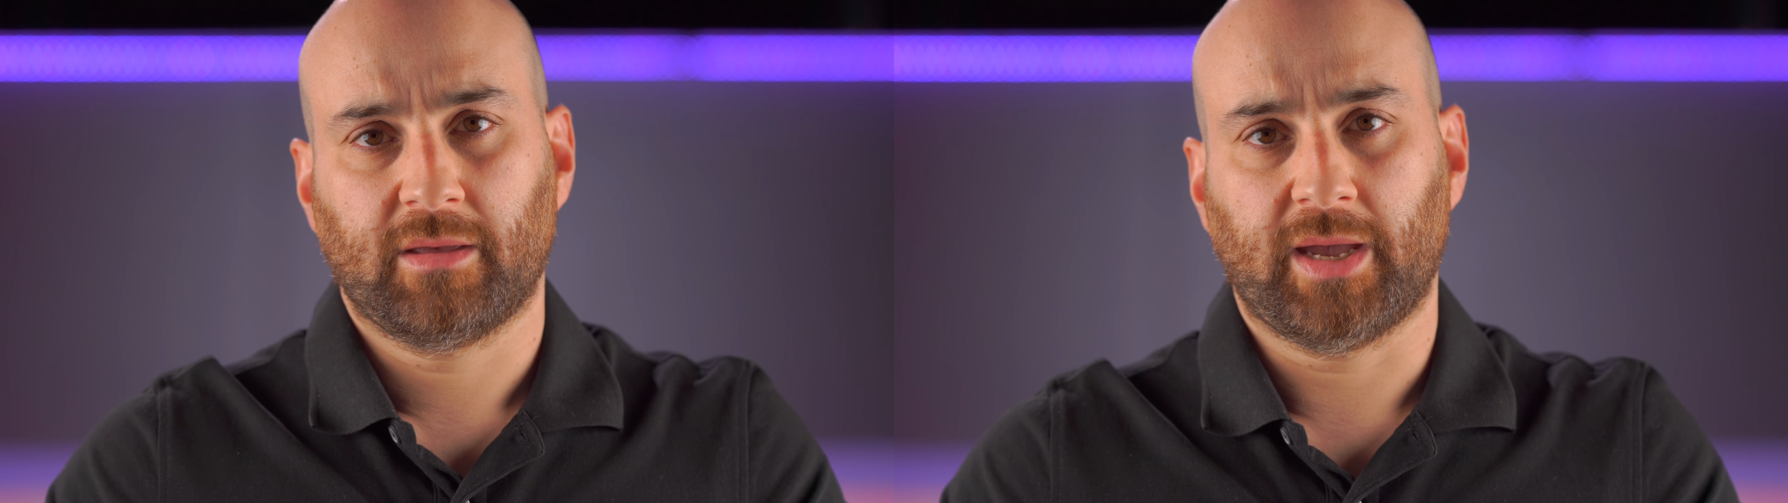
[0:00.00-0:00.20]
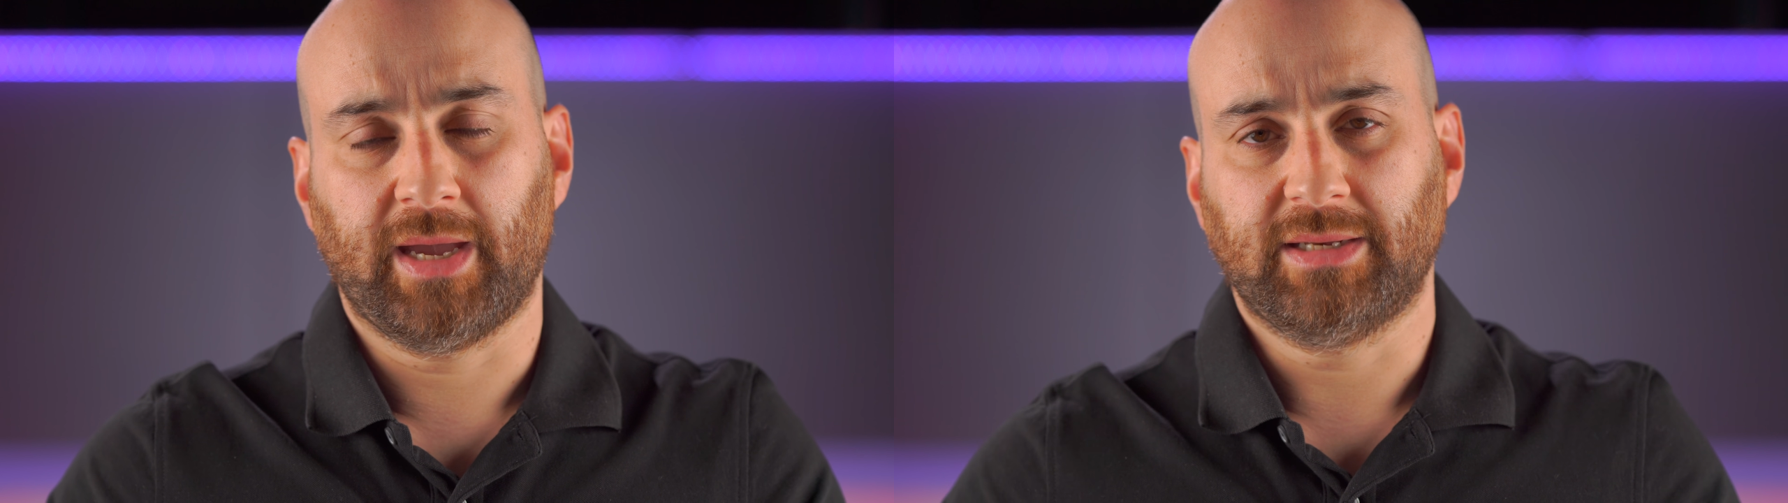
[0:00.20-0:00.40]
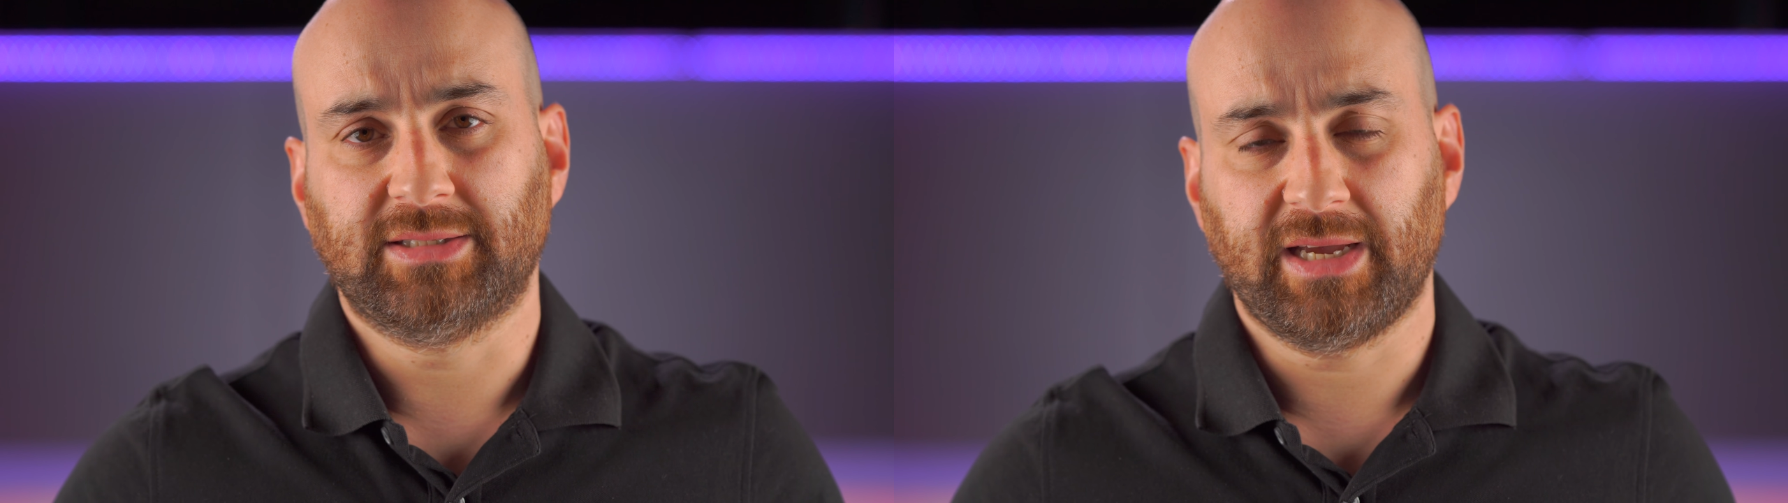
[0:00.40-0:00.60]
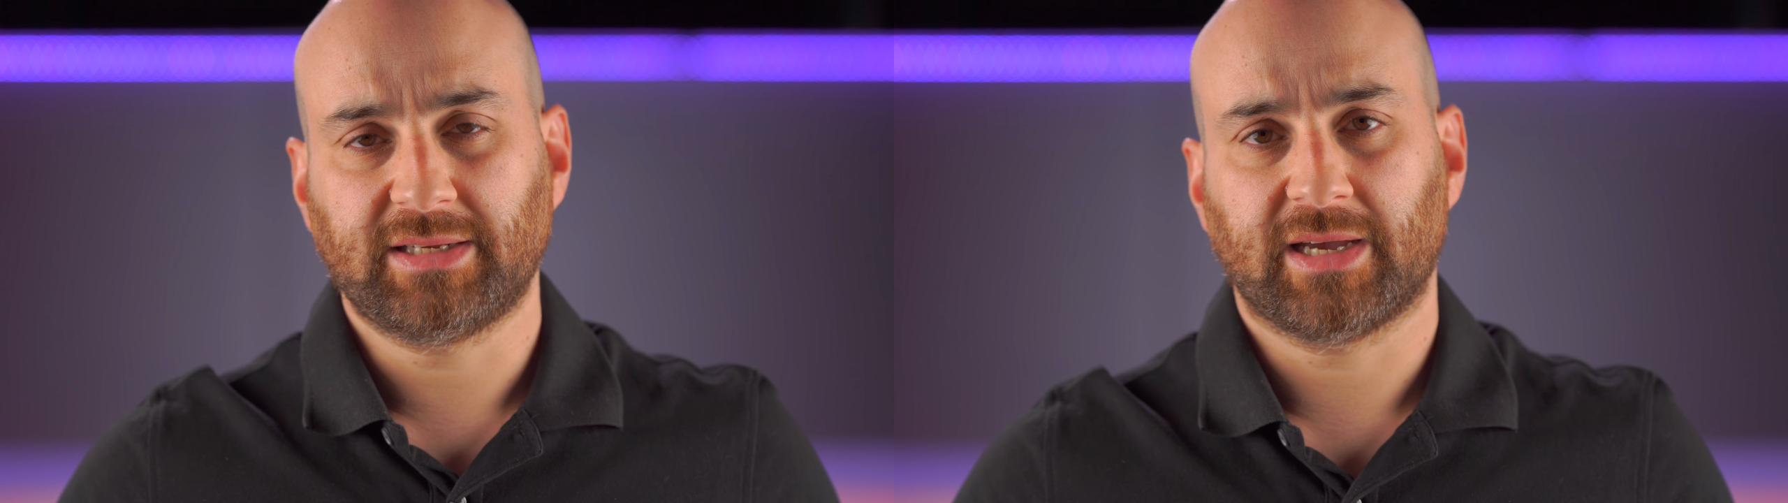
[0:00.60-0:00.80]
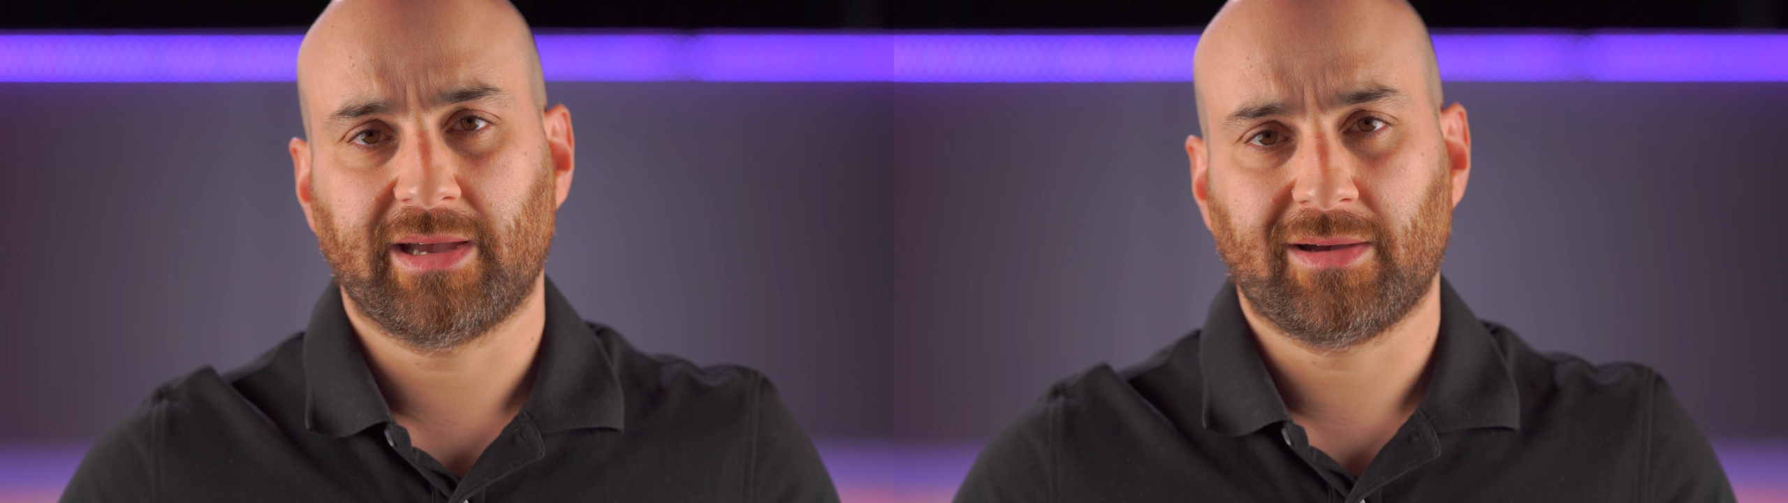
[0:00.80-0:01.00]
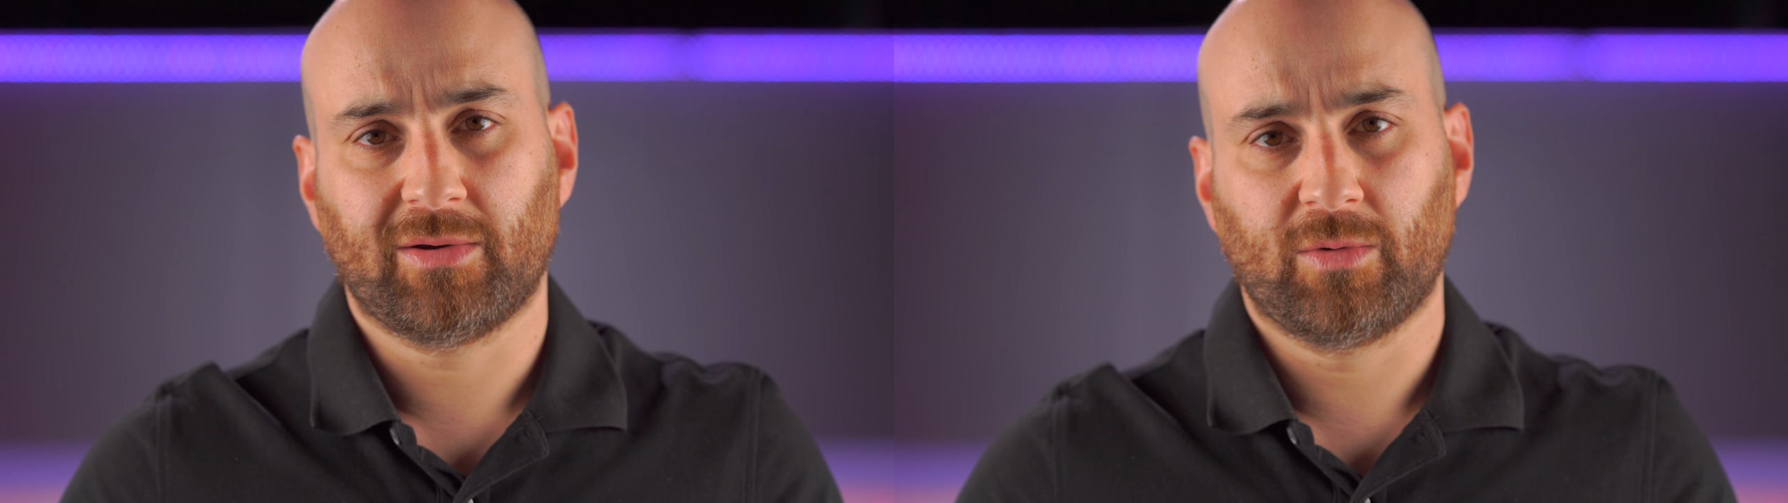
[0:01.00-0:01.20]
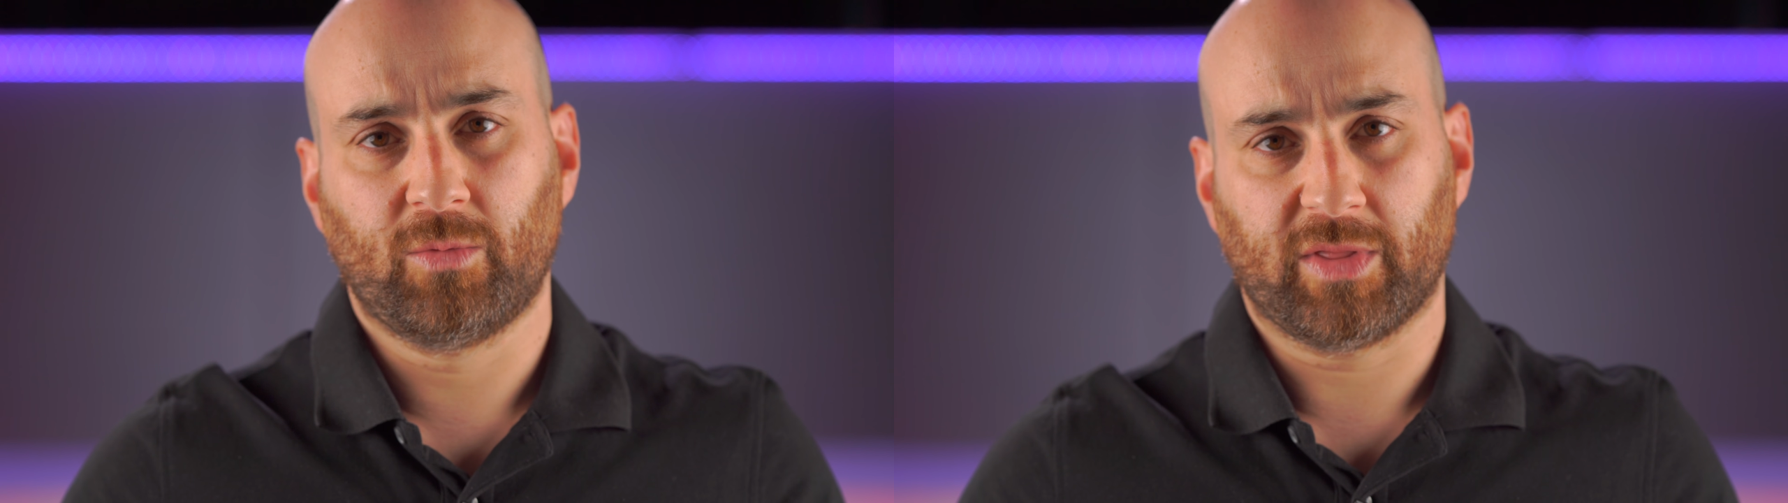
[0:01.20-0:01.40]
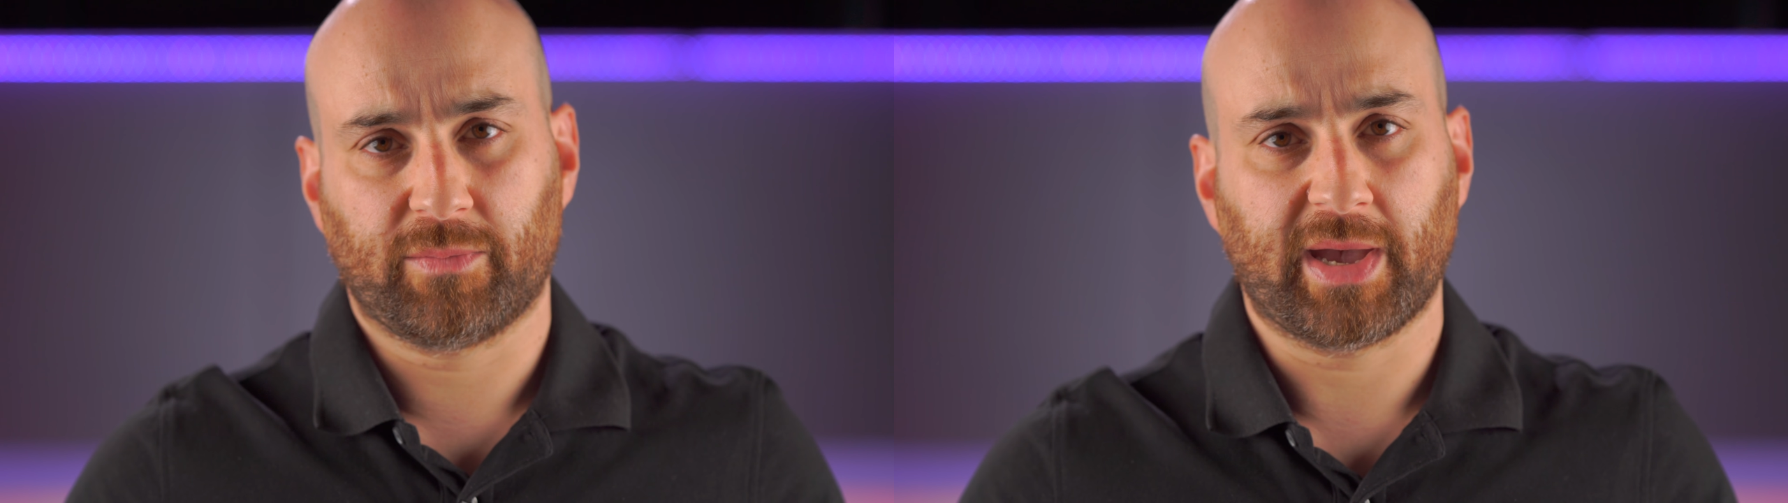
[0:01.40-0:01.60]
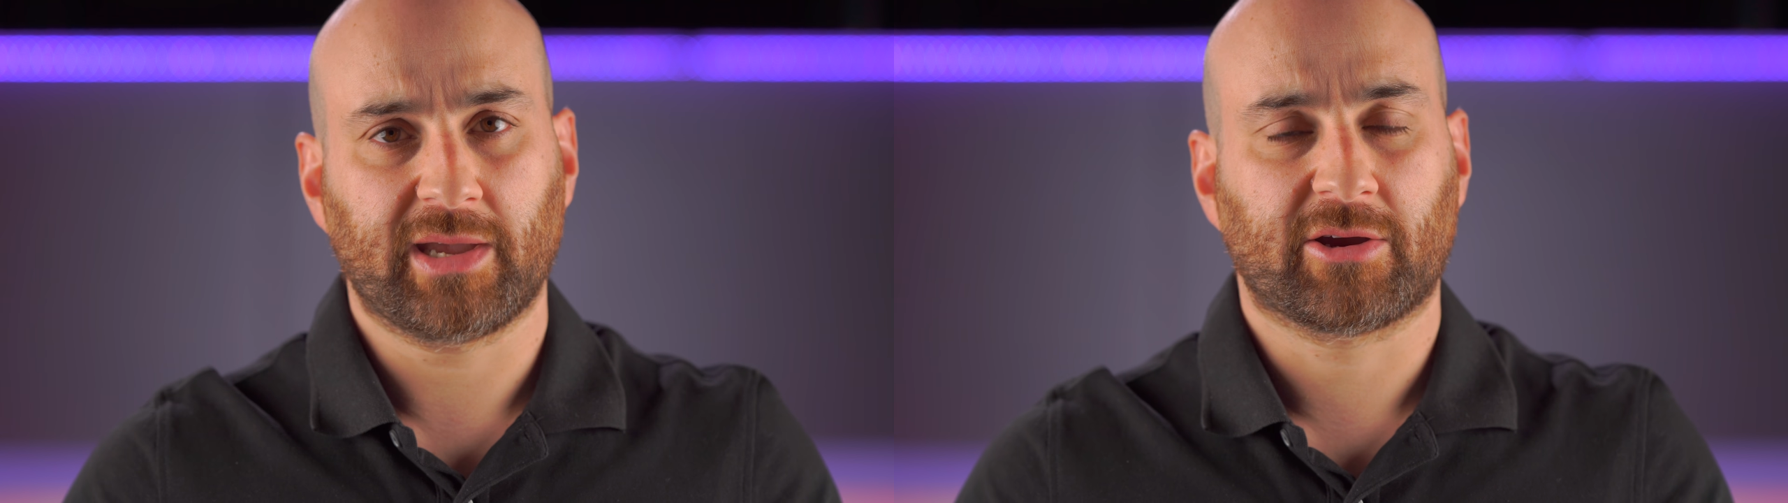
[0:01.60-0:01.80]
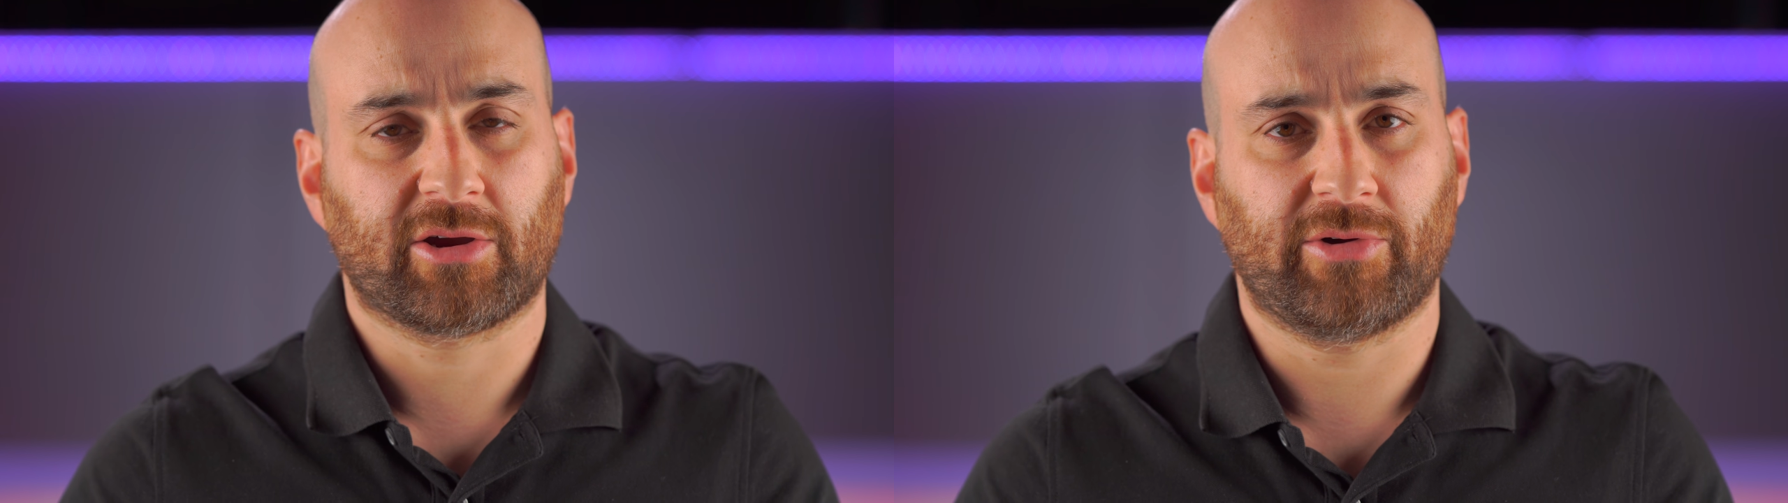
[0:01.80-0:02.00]
A detail with
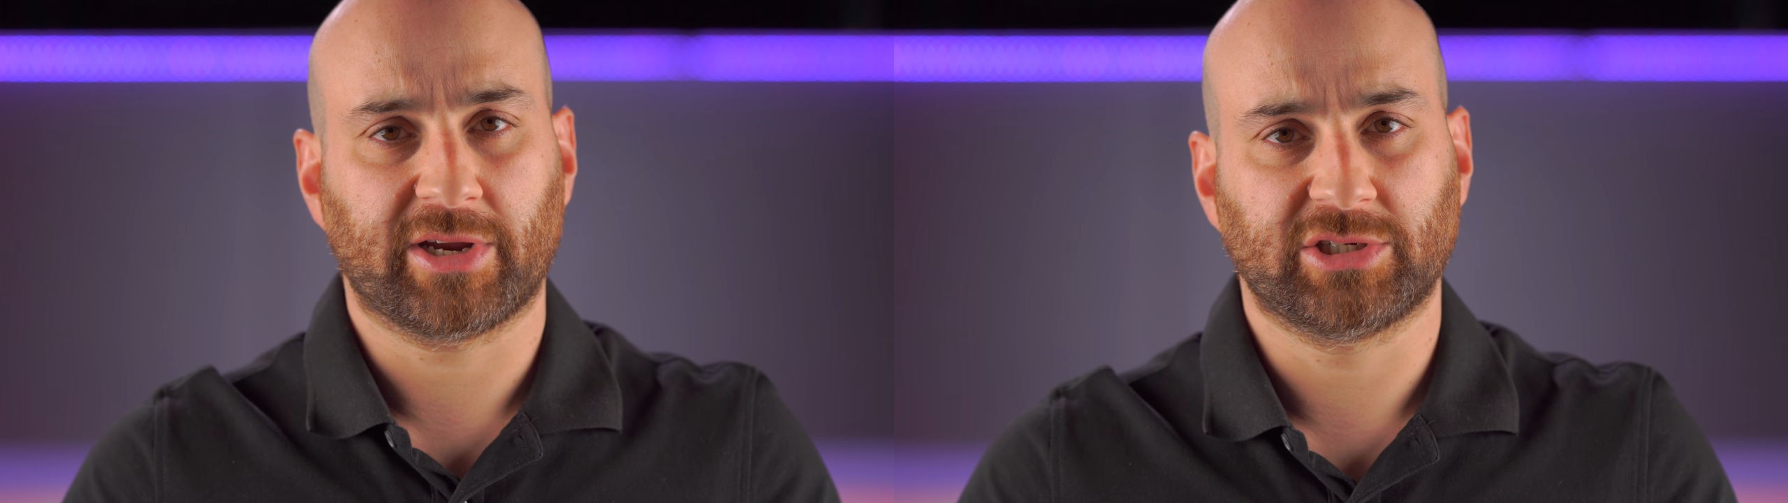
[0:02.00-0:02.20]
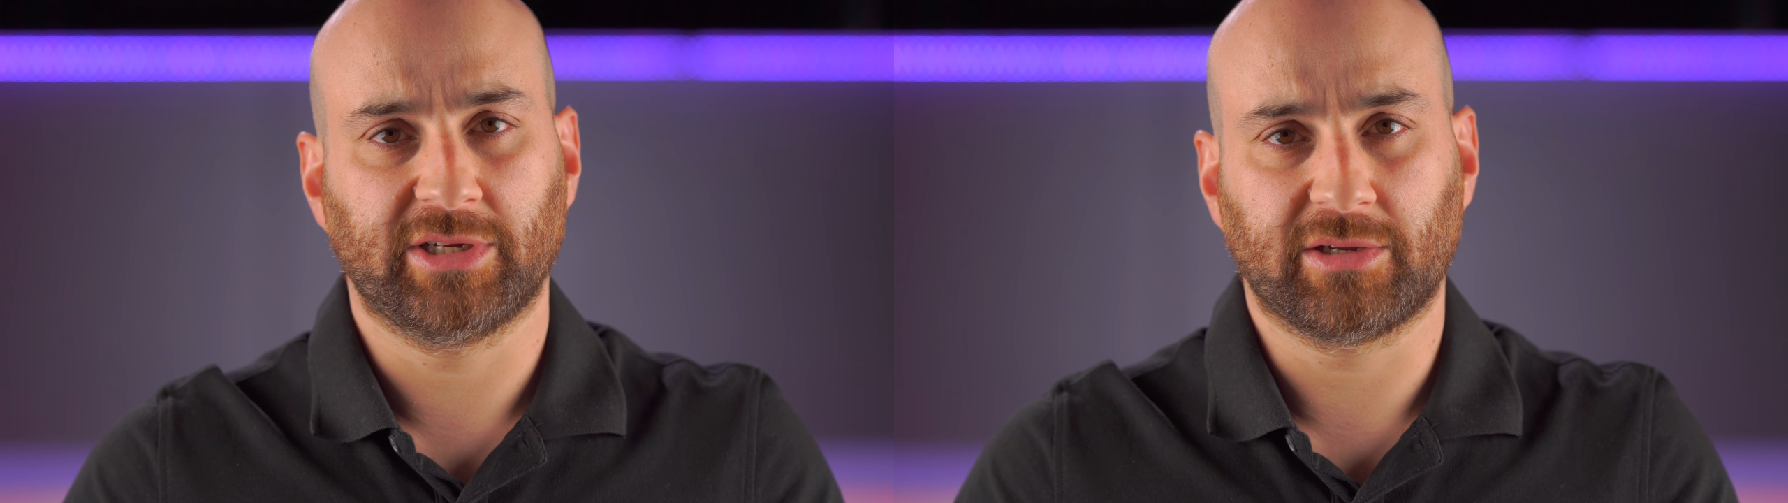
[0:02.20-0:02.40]
paint correction